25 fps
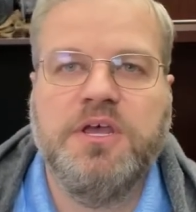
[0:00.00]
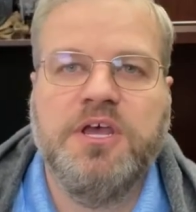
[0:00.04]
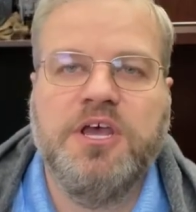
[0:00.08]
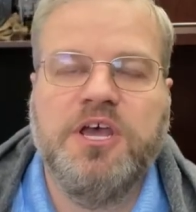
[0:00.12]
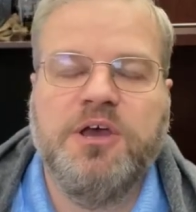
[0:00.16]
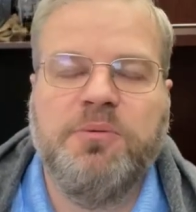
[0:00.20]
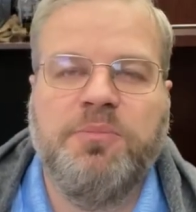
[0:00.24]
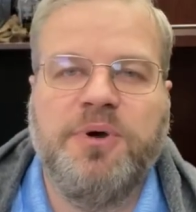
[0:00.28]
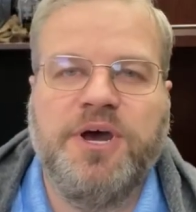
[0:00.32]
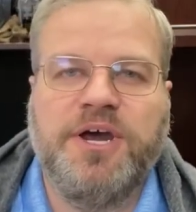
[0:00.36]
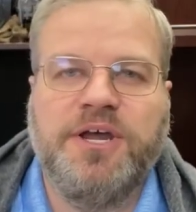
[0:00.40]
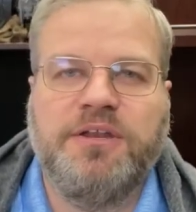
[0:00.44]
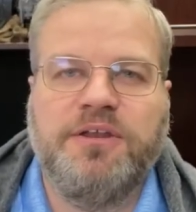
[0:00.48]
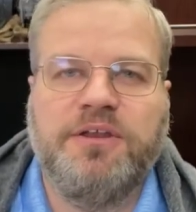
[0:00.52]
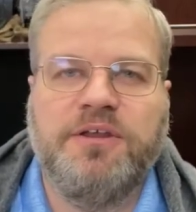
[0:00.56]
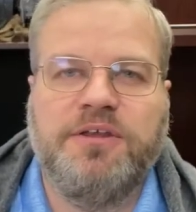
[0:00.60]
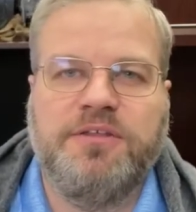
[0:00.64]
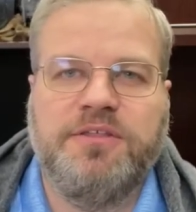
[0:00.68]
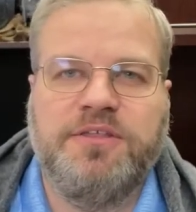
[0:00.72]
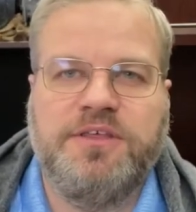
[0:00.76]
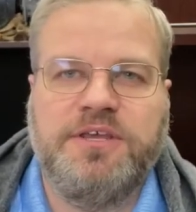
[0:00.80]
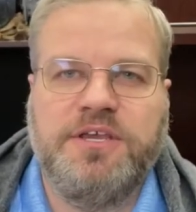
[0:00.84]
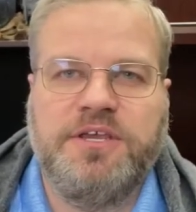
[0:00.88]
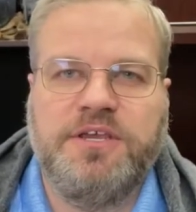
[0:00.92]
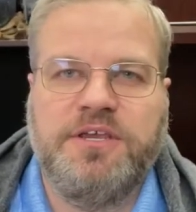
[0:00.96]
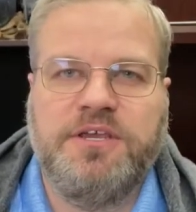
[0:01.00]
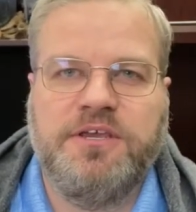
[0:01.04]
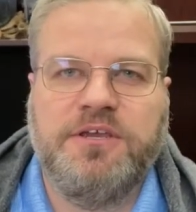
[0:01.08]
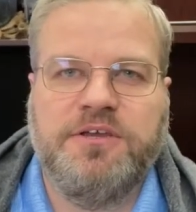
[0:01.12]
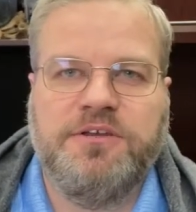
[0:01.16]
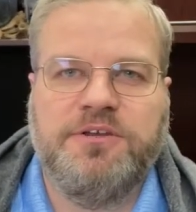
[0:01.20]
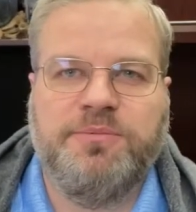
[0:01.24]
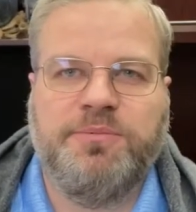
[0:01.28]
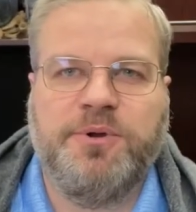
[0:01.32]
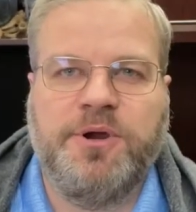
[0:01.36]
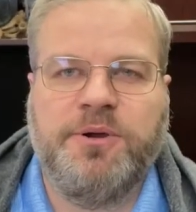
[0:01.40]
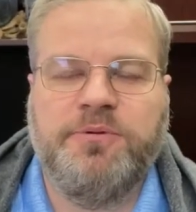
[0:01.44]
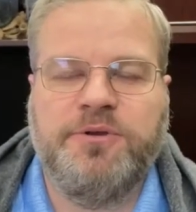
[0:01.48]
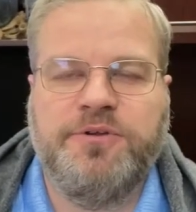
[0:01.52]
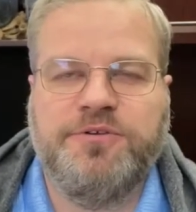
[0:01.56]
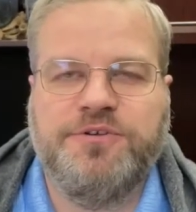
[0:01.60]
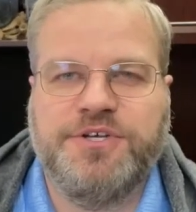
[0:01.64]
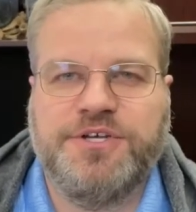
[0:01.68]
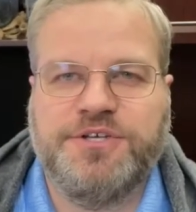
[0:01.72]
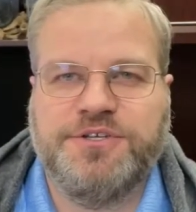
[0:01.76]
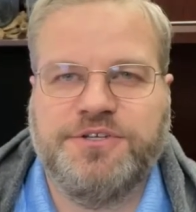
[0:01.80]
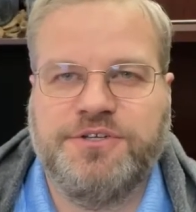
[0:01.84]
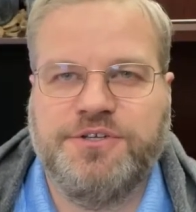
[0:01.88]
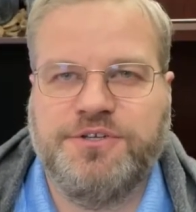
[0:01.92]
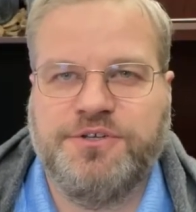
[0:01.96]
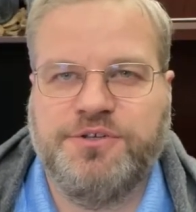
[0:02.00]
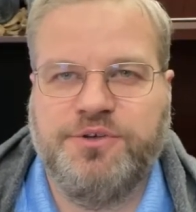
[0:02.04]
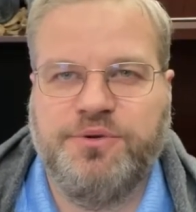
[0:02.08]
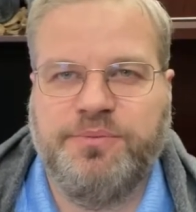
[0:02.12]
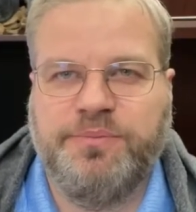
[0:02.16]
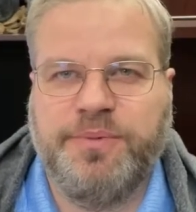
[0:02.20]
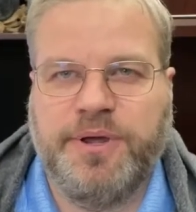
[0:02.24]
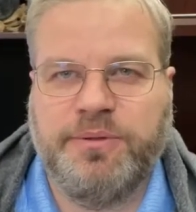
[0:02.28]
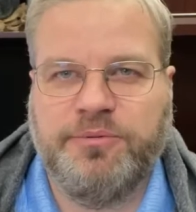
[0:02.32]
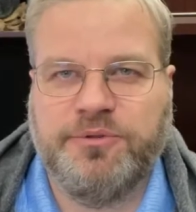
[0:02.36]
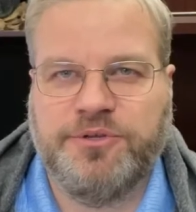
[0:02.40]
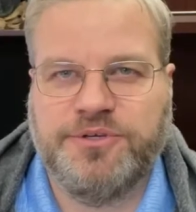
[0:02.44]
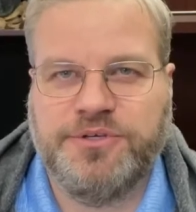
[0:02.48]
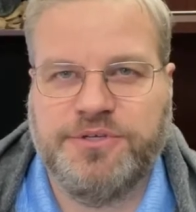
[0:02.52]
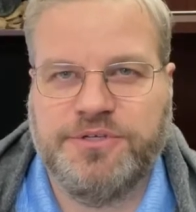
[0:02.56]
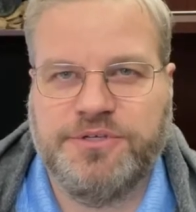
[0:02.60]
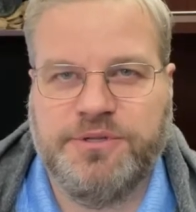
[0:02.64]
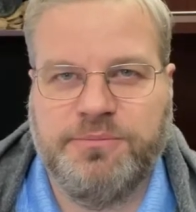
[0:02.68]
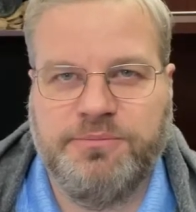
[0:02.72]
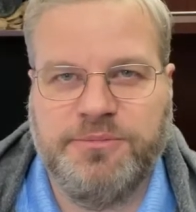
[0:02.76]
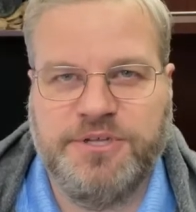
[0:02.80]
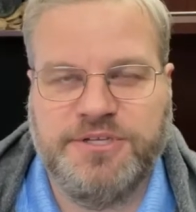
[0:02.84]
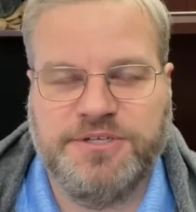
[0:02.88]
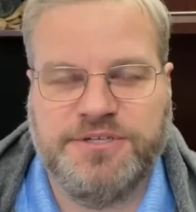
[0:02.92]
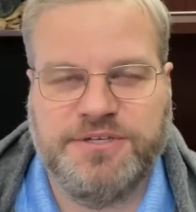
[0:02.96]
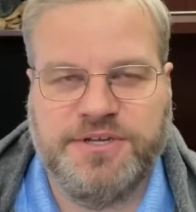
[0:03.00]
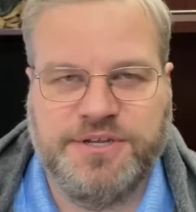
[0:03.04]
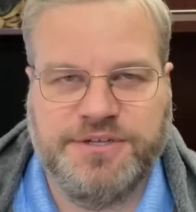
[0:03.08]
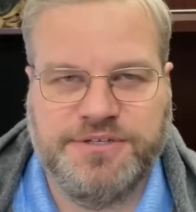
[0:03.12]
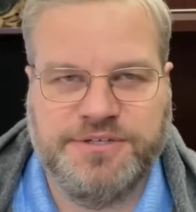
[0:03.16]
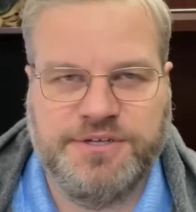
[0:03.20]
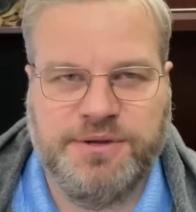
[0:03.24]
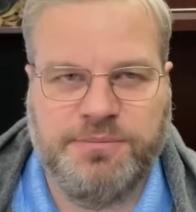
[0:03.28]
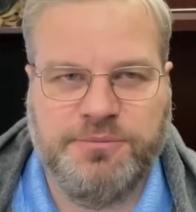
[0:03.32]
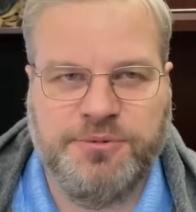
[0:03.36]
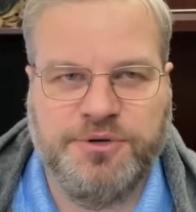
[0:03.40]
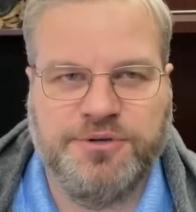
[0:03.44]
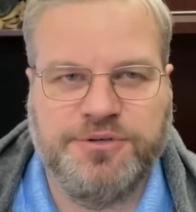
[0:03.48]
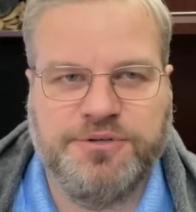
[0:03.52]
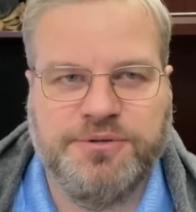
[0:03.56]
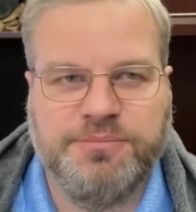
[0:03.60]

But the Department of Justice, who publishes the means test numbers,